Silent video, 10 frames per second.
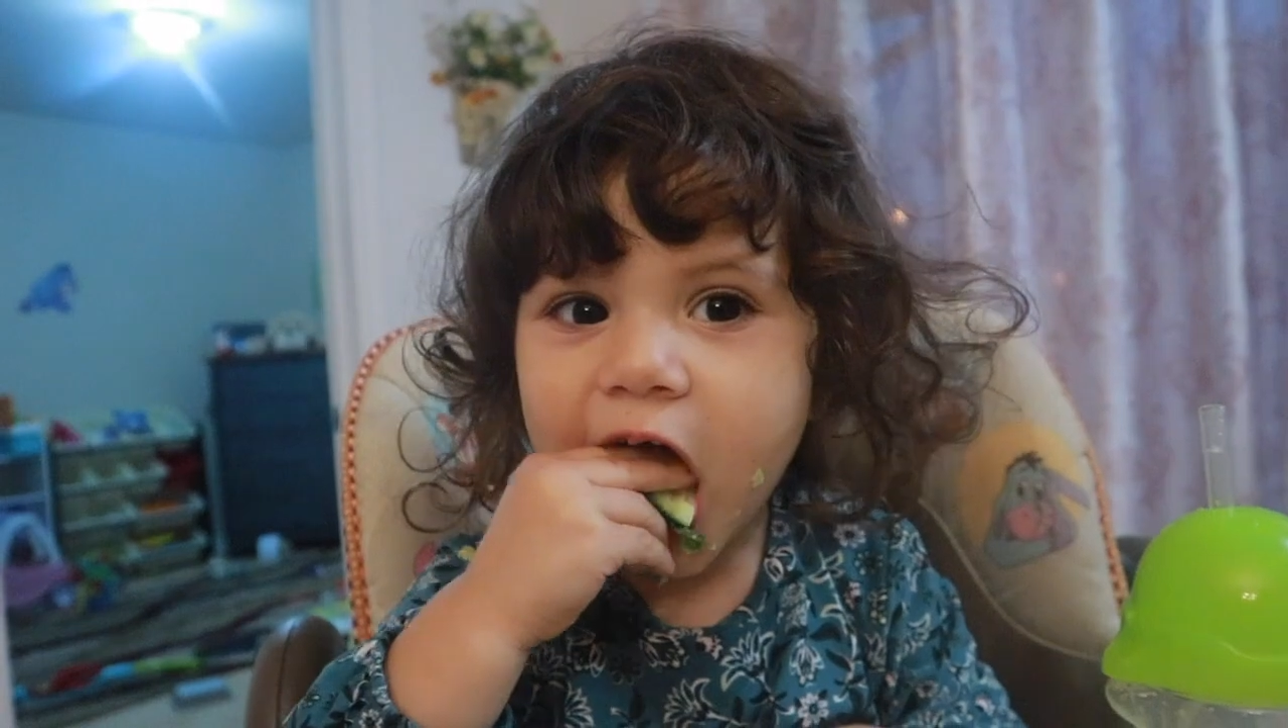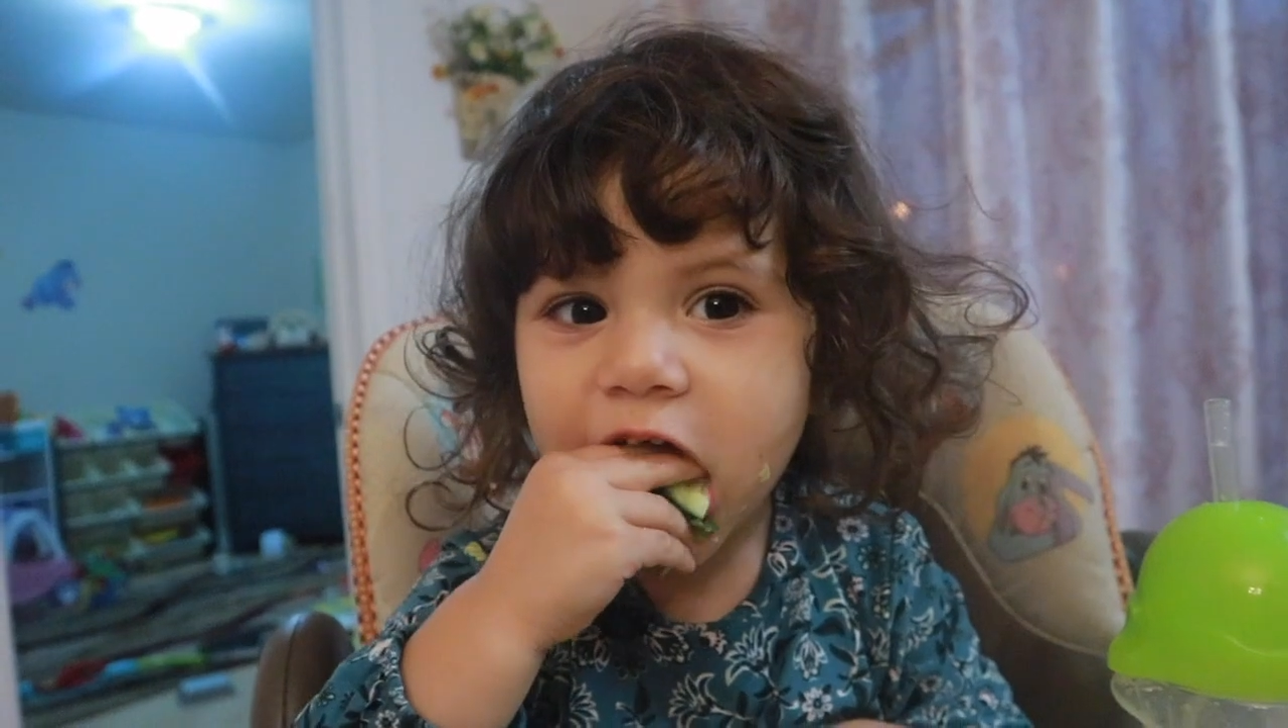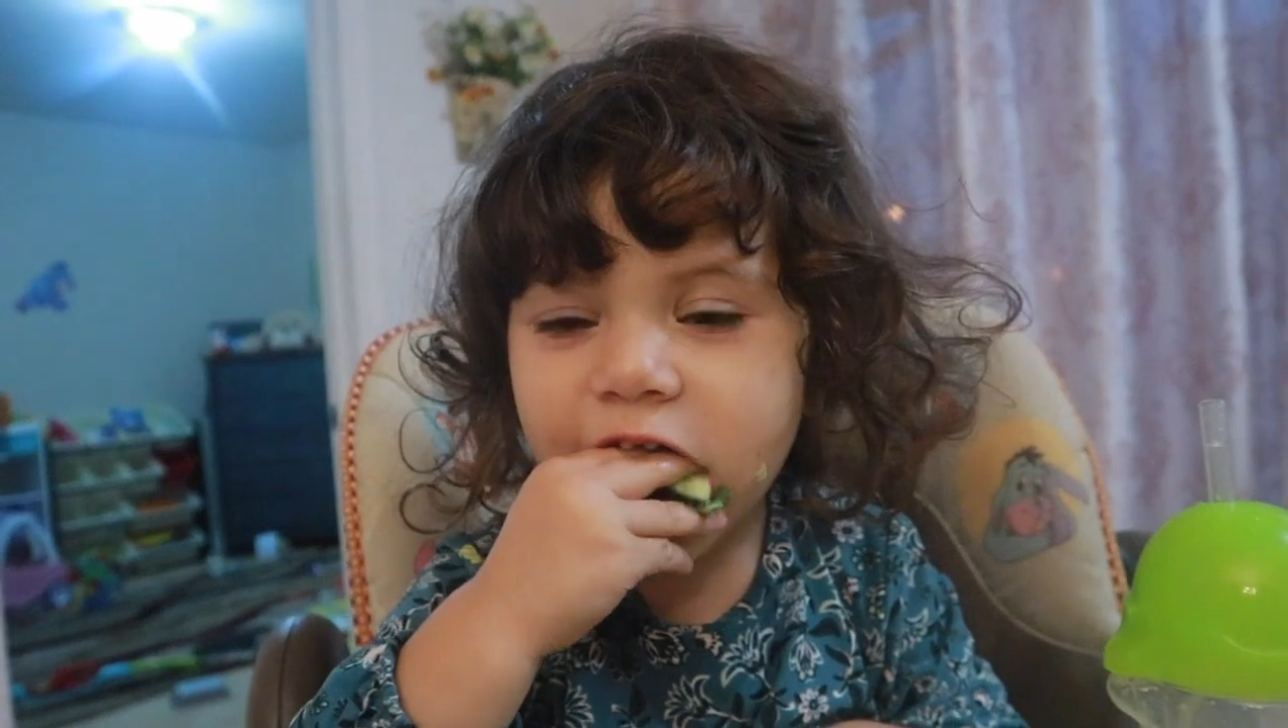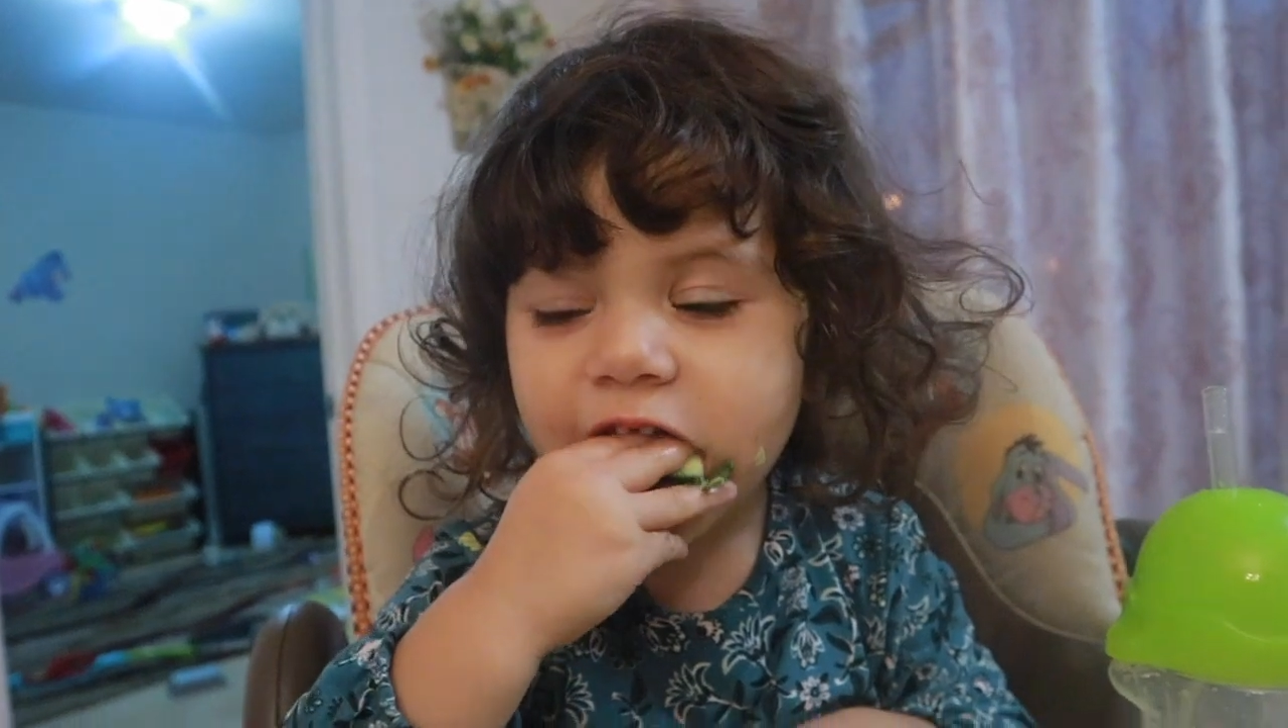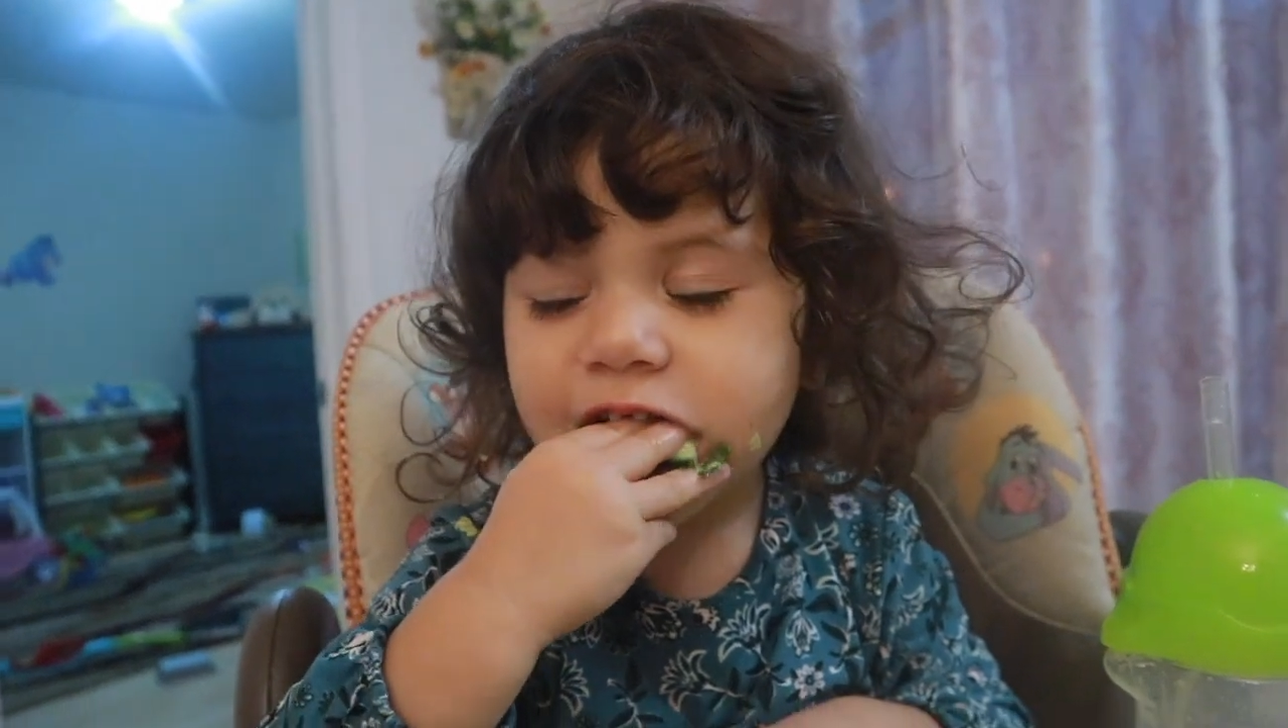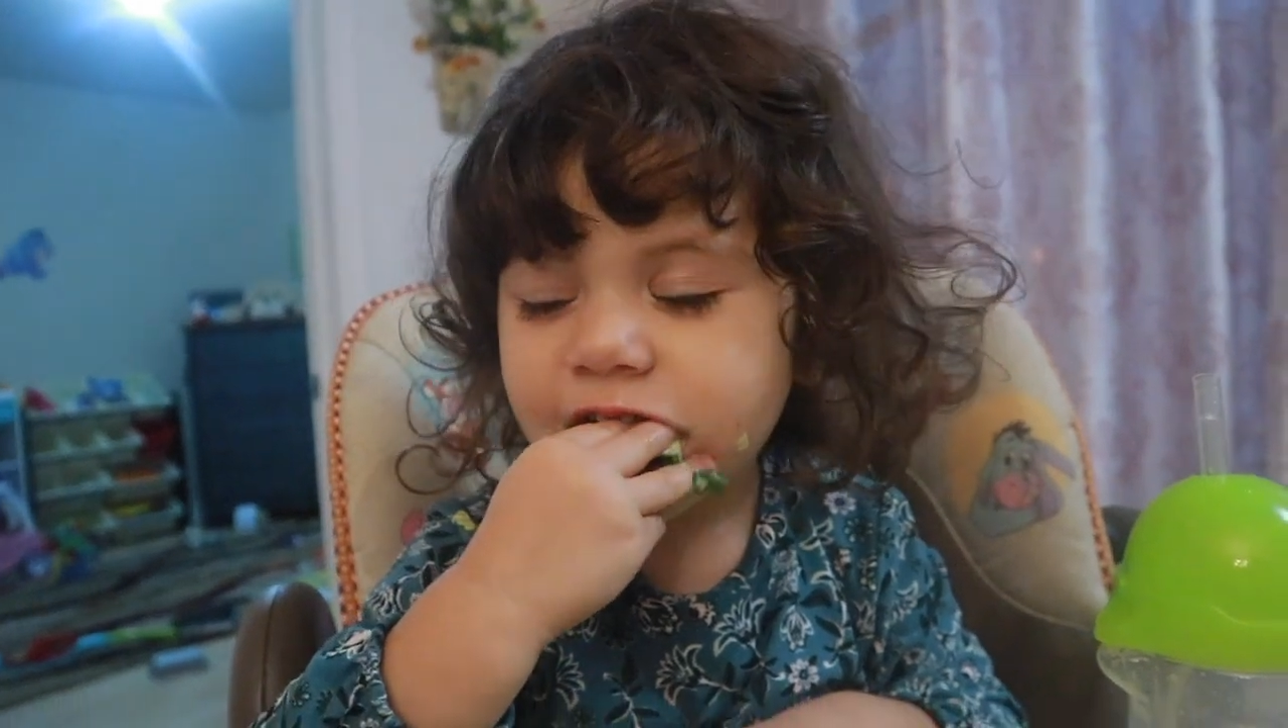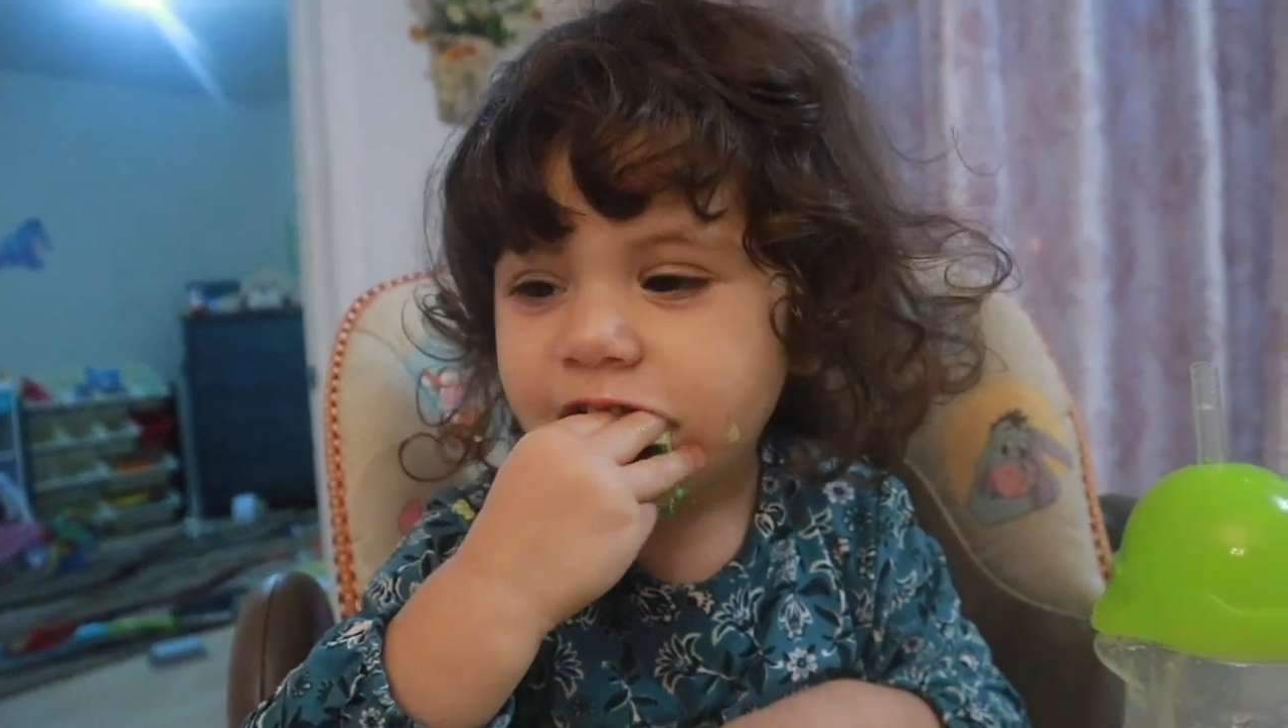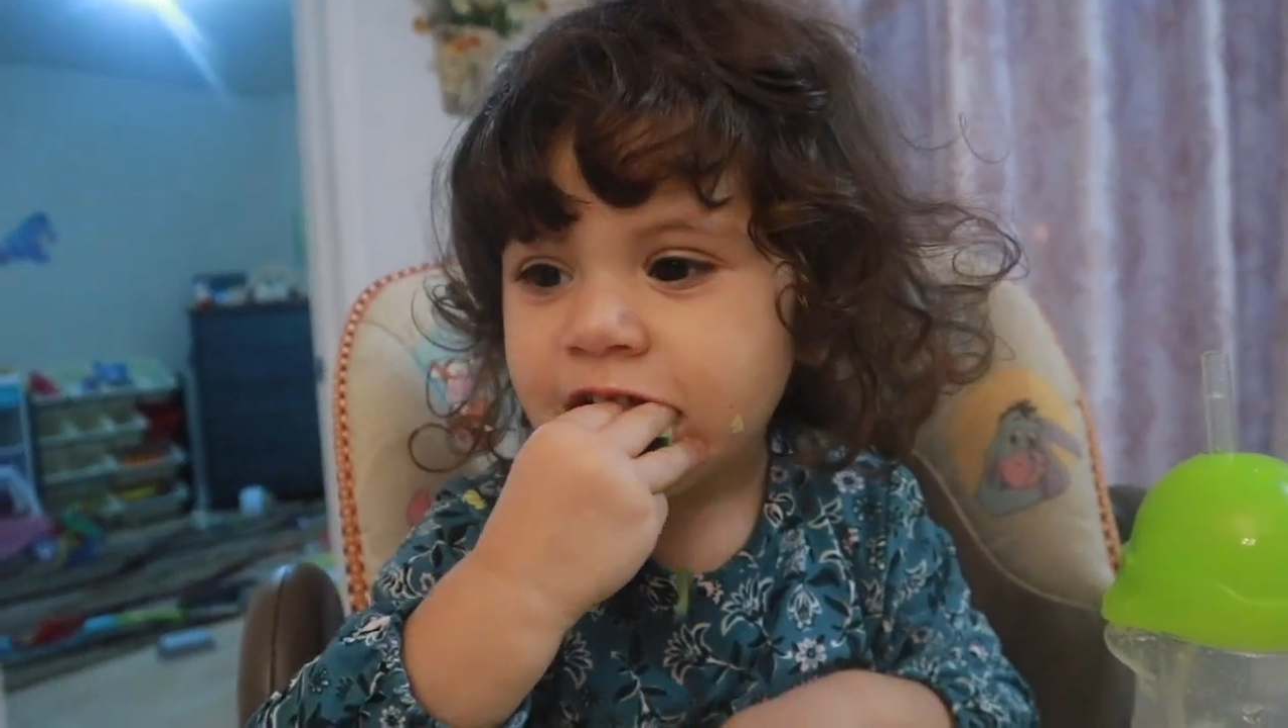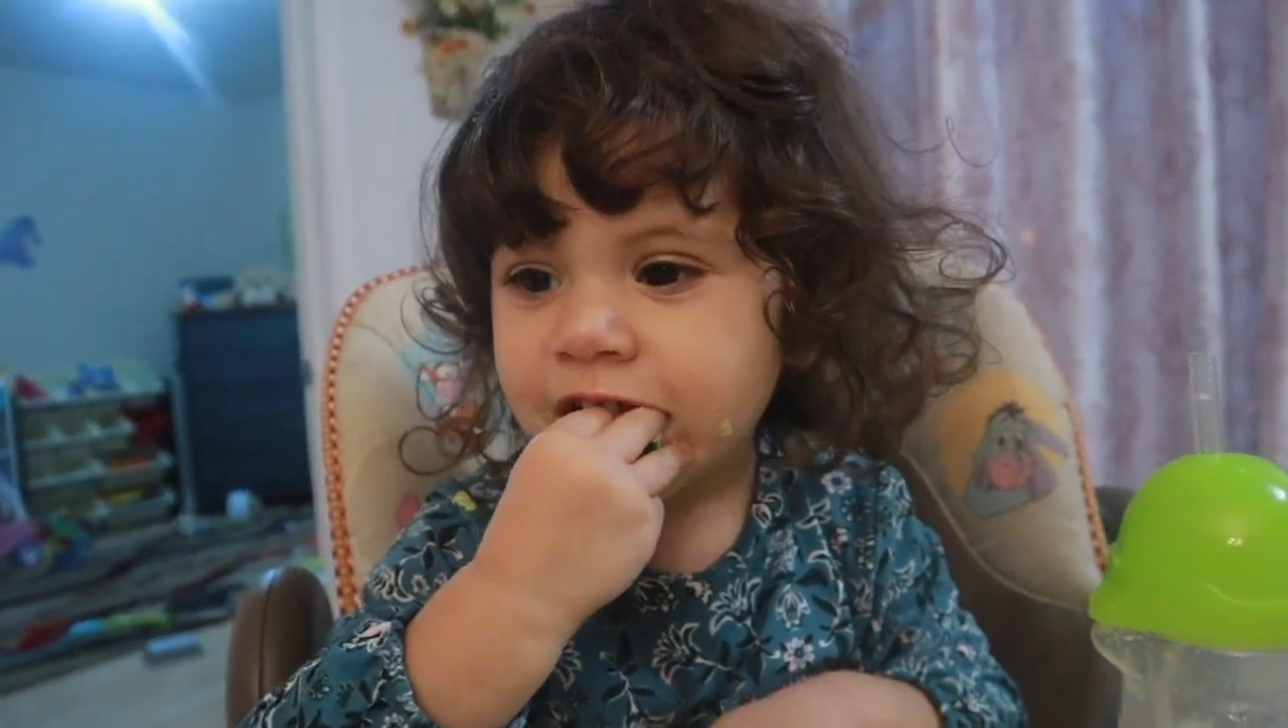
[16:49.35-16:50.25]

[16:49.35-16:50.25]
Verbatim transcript: you're eating,